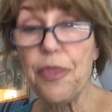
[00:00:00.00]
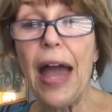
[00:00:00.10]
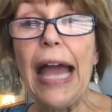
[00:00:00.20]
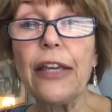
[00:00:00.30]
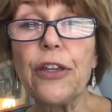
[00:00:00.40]

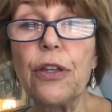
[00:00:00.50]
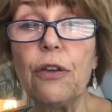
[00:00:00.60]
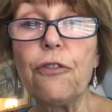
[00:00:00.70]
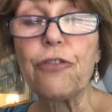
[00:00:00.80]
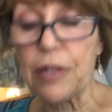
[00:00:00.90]
Thank
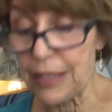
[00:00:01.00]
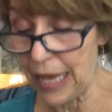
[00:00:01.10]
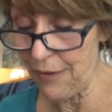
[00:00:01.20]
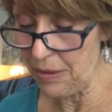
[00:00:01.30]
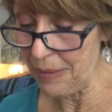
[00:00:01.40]
you for
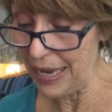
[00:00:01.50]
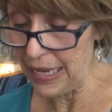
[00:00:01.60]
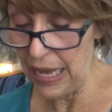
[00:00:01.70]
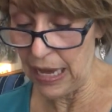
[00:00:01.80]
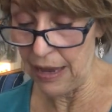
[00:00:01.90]
saving my
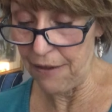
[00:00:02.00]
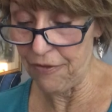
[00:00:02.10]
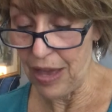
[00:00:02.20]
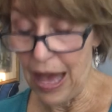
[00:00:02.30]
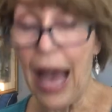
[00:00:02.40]
life.
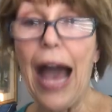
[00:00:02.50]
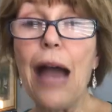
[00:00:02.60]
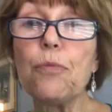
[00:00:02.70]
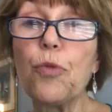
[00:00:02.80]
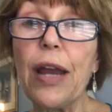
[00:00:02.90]

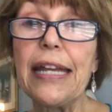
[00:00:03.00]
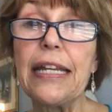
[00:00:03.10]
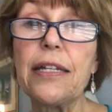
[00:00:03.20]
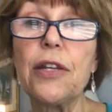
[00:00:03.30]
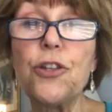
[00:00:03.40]
I'm ready
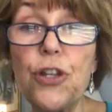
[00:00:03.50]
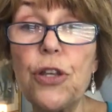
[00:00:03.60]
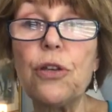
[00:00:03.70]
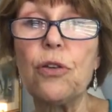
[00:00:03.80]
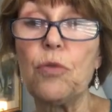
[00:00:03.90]
to
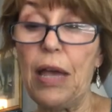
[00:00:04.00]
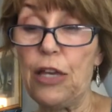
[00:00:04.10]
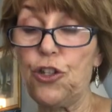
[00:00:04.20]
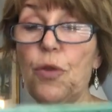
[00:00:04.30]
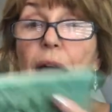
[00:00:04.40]
do as you